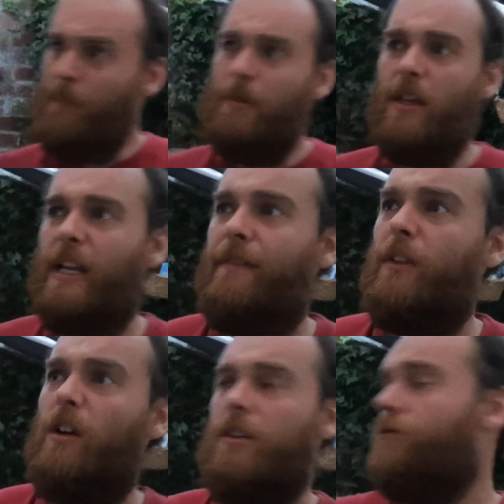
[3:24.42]
But you can have
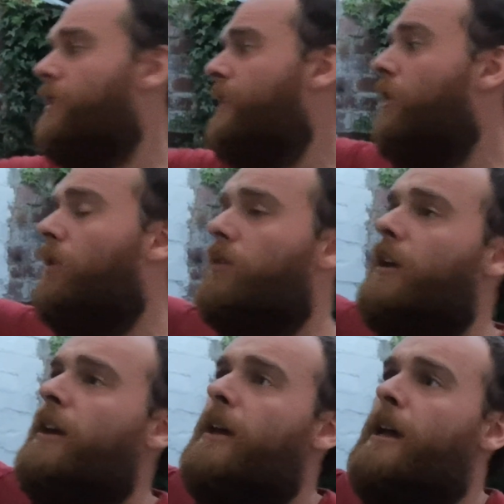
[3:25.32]
lagers really cold.
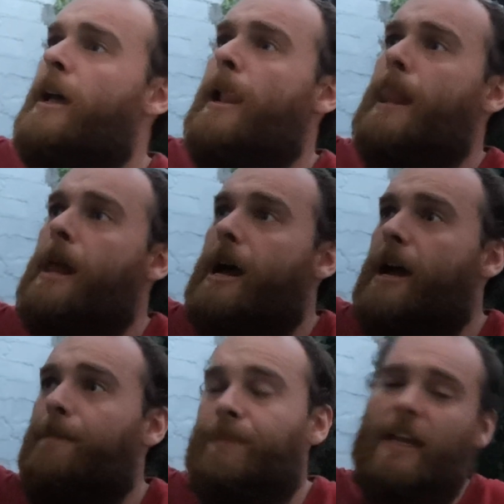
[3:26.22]

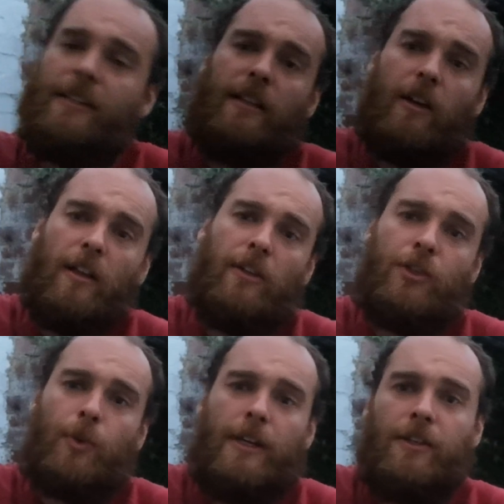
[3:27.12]
It's got a little
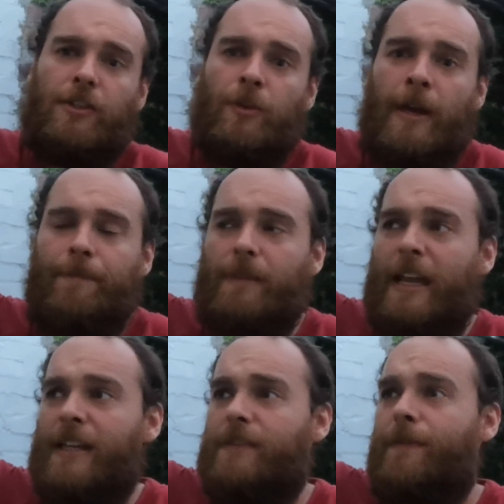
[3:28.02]
sweetness to it.
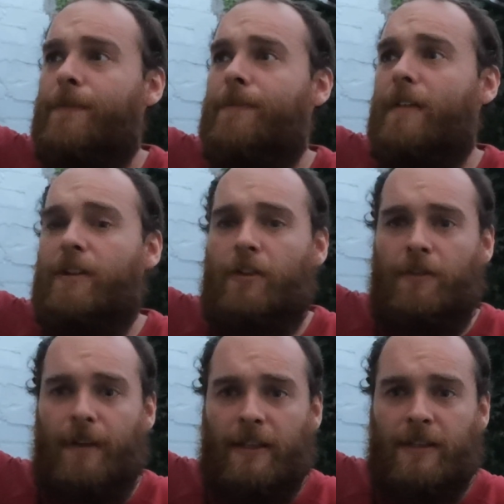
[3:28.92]
It's very
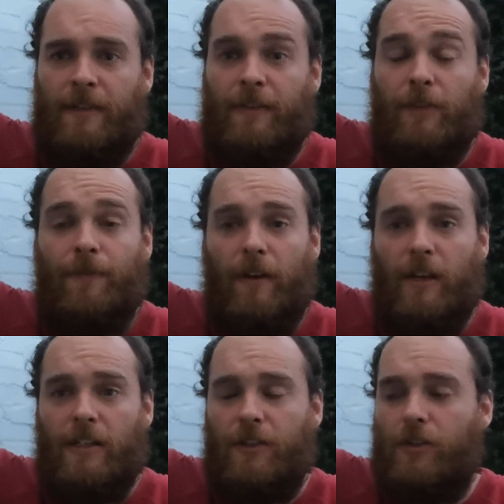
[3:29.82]
non-offensive. It's very
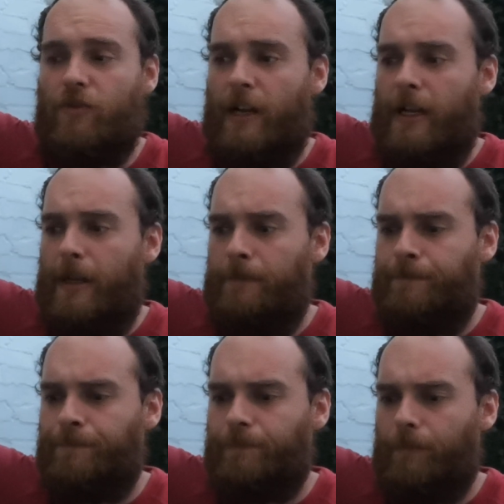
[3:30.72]
easy to drink.
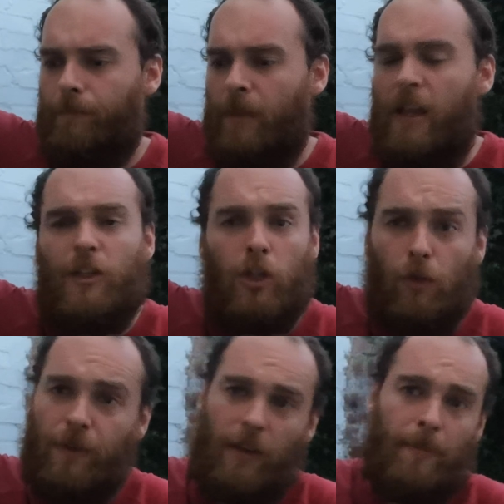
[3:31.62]
It's
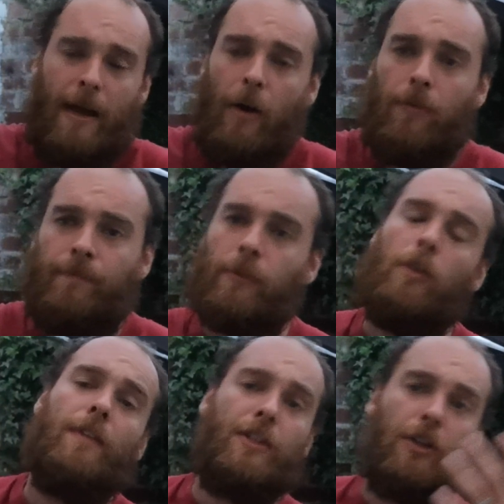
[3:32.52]
lovely on the mouth.
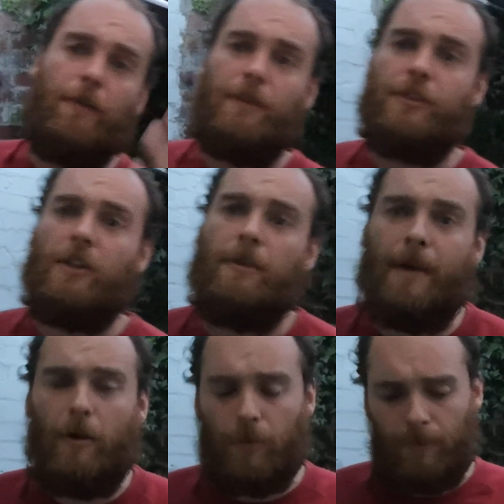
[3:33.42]
Lovely softness on the
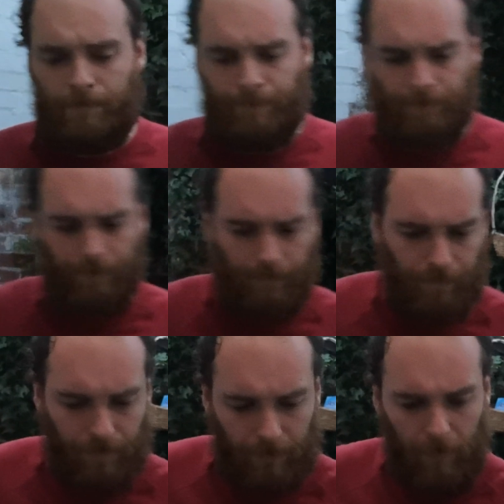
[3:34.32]
mouth.
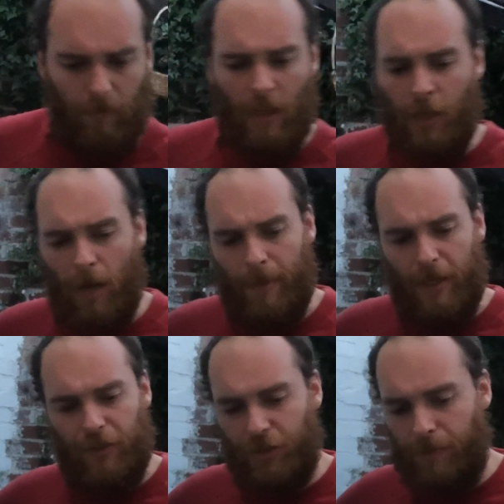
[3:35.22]

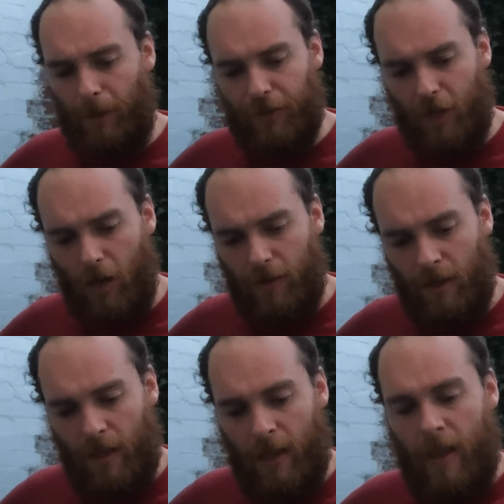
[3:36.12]
Carbonation's spot on.
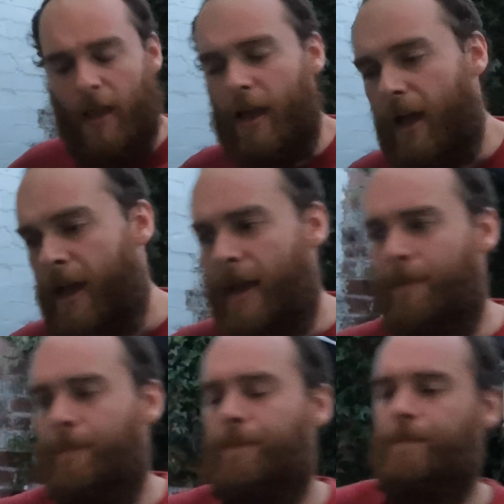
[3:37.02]
A